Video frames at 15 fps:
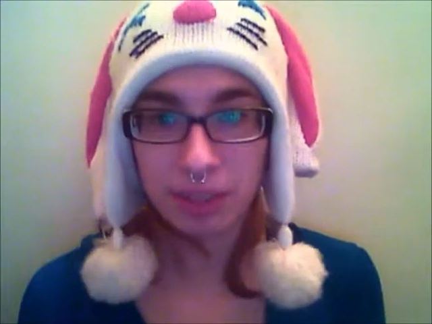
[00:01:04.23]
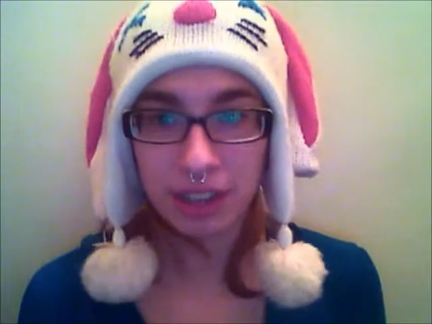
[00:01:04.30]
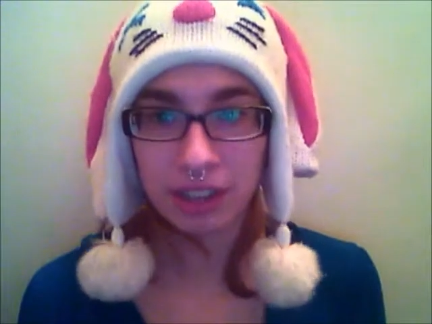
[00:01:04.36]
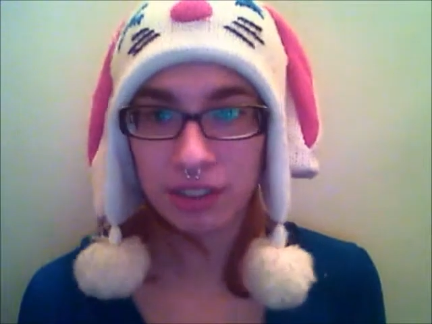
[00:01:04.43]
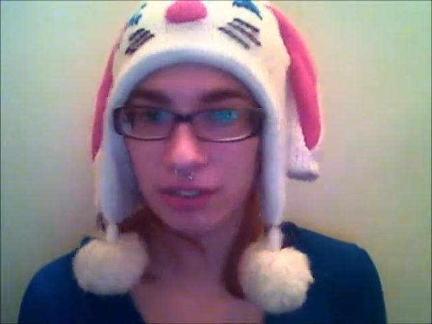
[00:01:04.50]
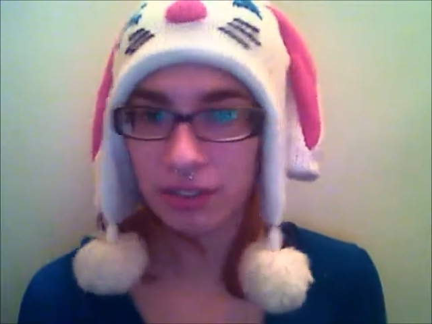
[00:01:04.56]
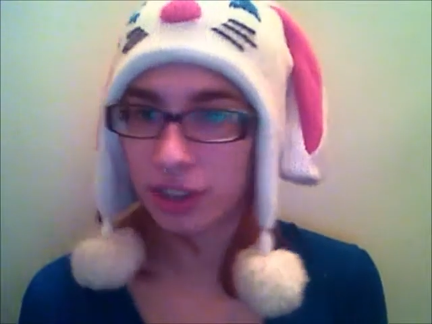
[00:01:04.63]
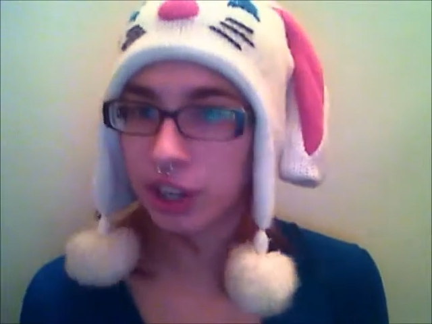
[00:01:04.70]

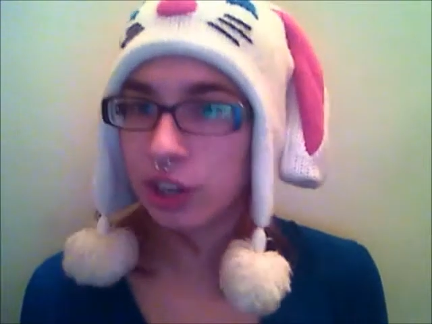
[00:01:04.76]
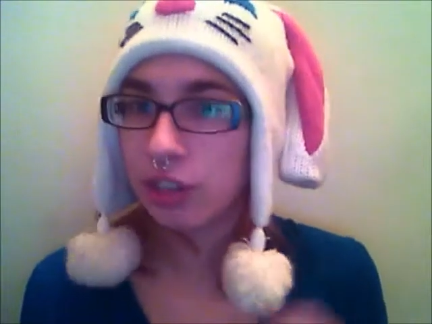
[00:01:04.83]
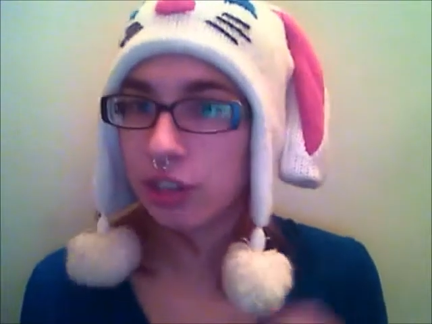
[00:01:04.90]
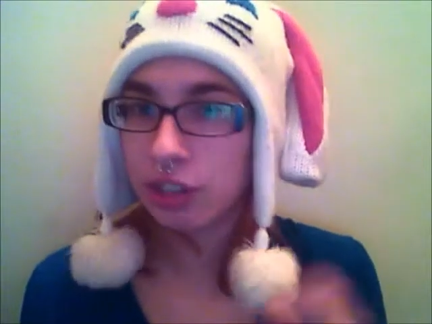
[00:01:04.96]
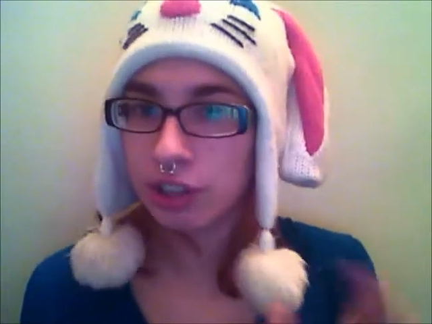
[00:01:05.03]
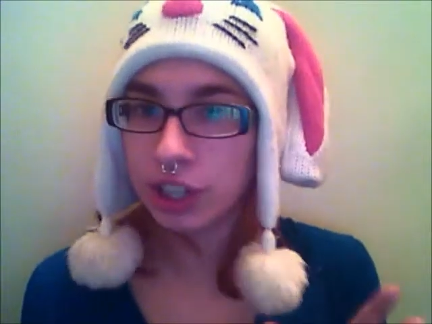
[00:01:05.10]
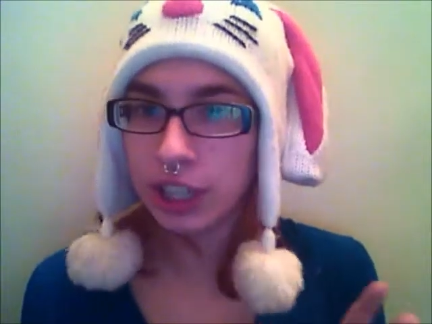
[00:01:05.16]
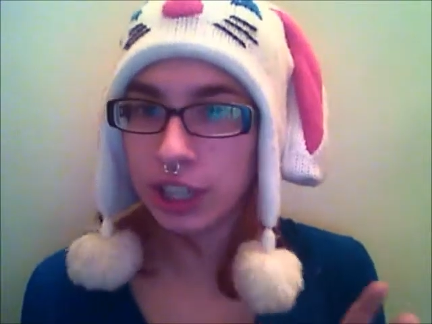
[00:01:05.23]
things for
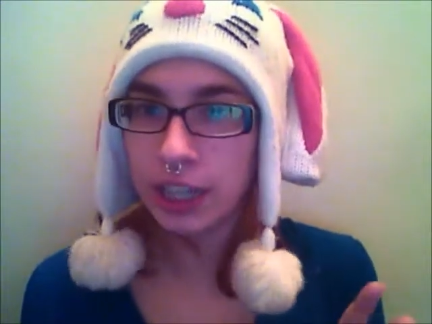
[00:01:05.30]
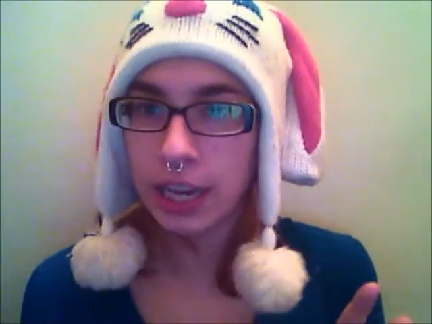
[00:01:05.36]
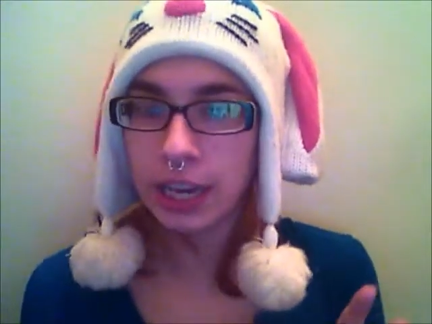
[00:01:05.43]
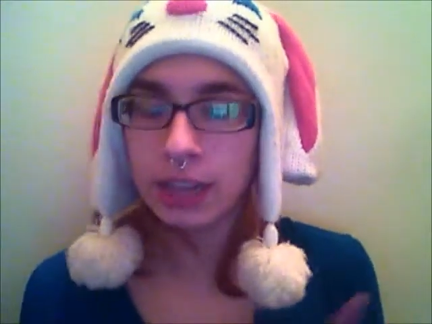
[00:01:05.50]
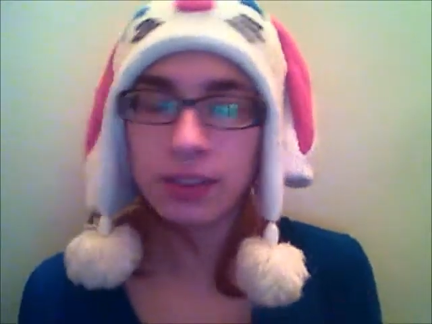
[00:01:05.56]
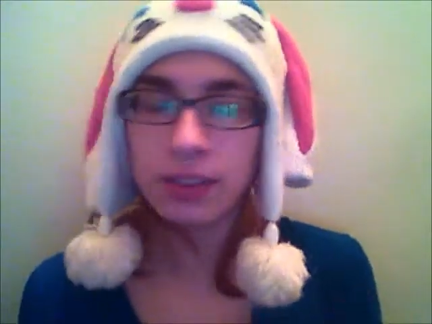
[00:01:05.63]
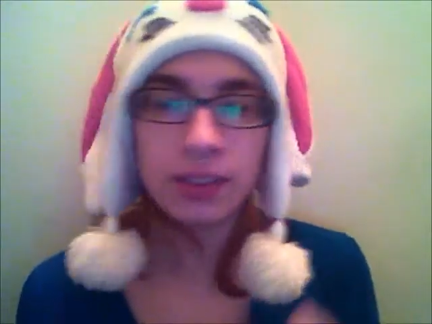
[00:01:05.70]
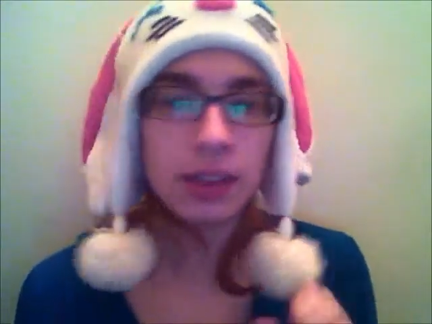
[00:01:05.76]
30
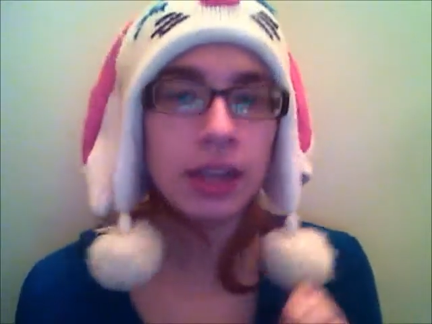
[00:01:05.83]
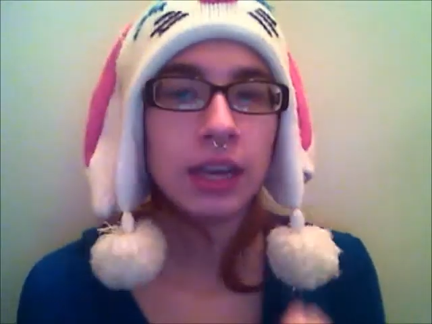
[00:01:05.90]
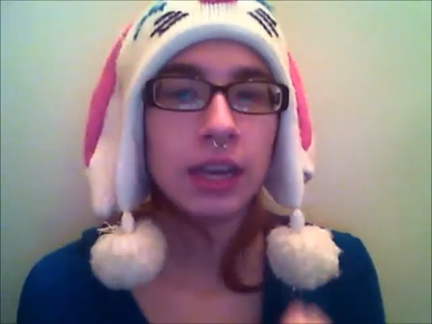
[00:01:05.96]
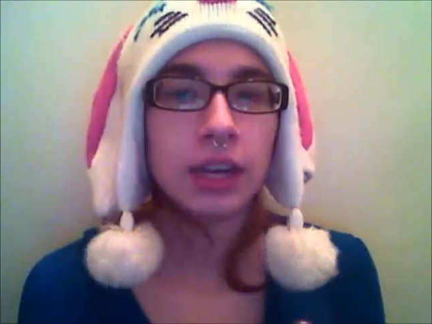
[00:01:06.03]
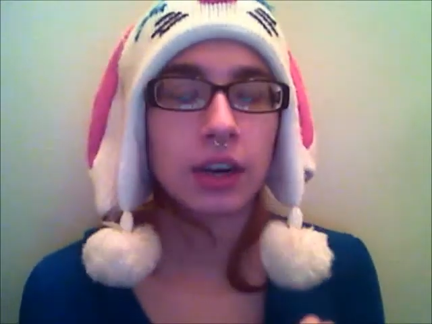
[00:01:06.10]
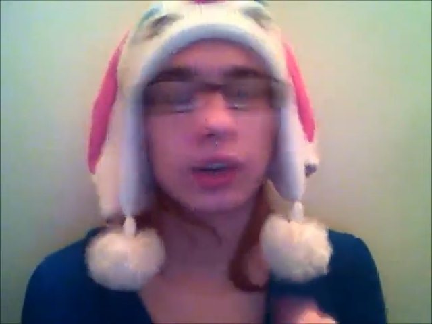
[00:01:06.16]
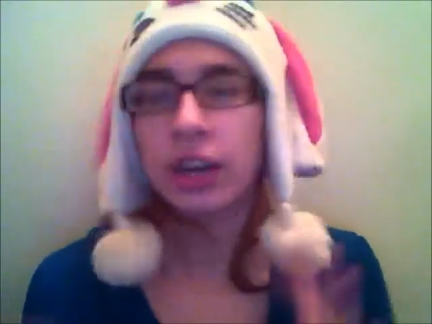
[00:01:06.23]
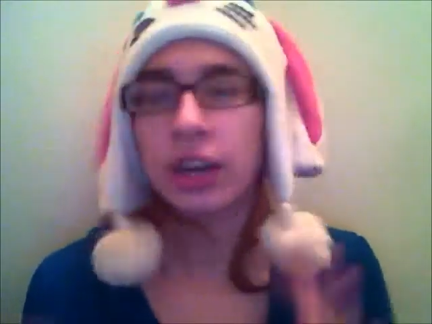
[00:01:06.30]
days,
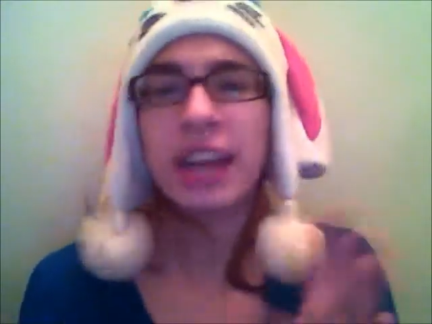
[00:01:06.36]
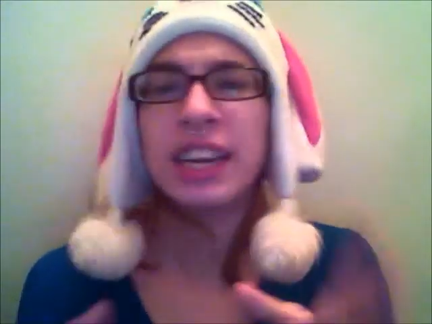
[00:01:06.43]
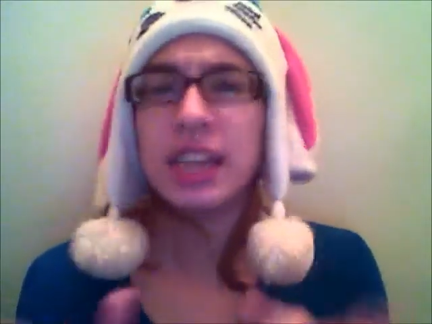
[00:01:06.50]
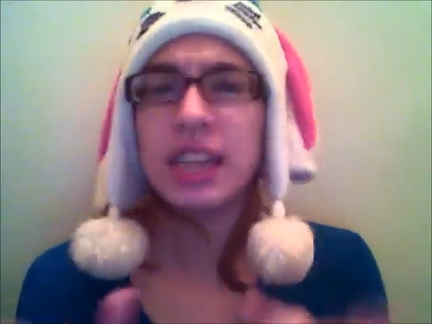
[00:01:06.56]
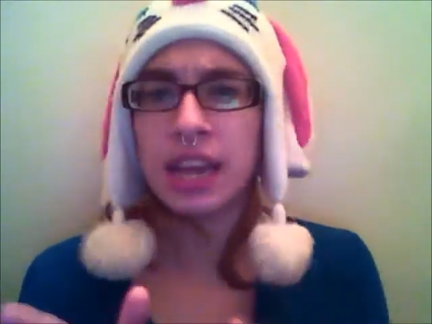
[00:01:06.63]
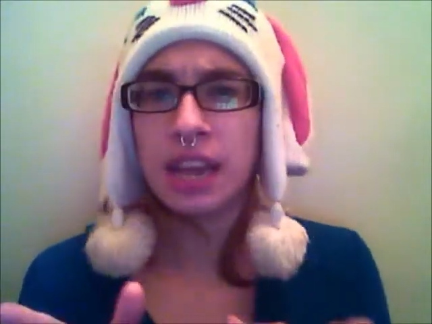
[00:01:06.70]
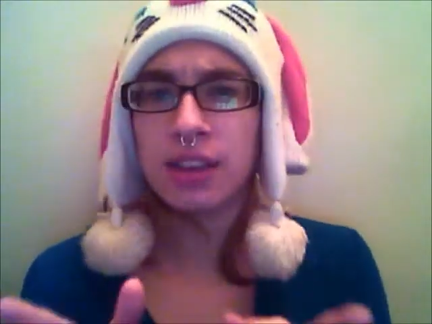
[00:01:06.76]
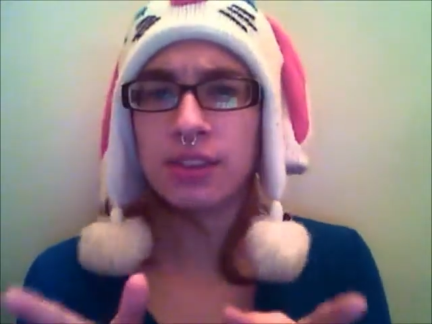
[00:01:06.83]
or 90
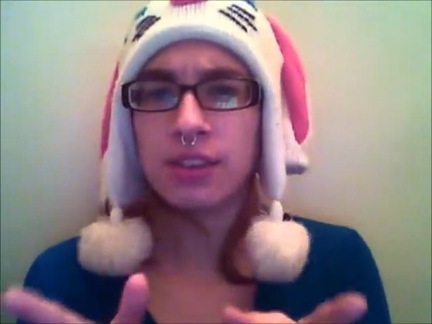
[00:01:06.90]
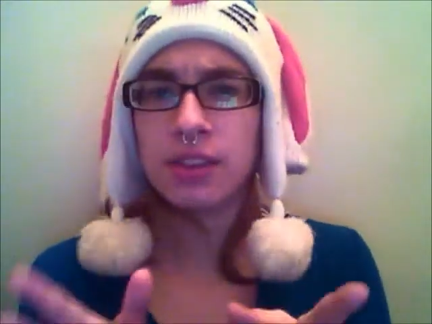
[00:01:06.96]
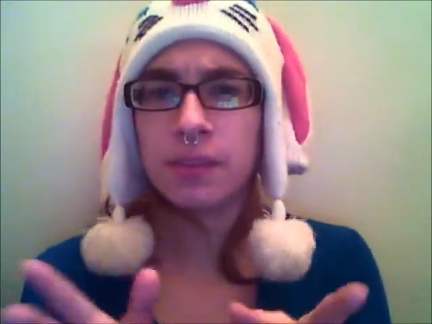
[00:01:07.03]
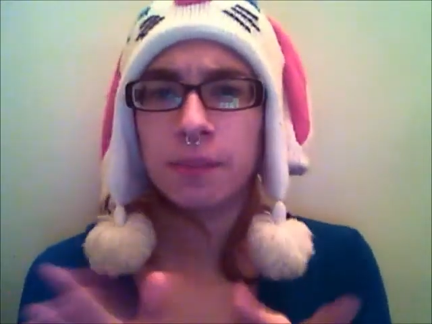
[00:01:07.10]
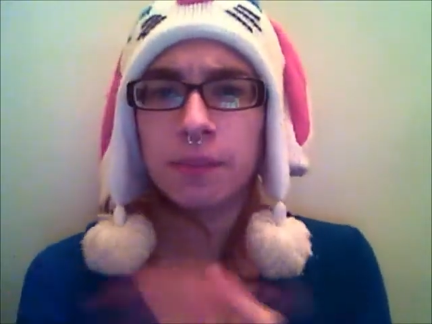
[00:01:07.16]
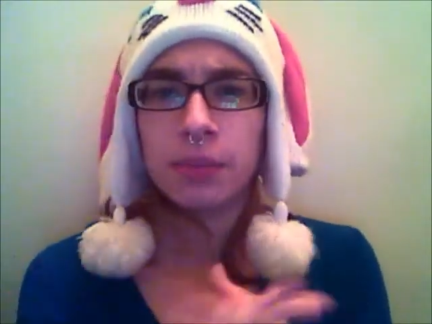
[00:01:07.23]
days,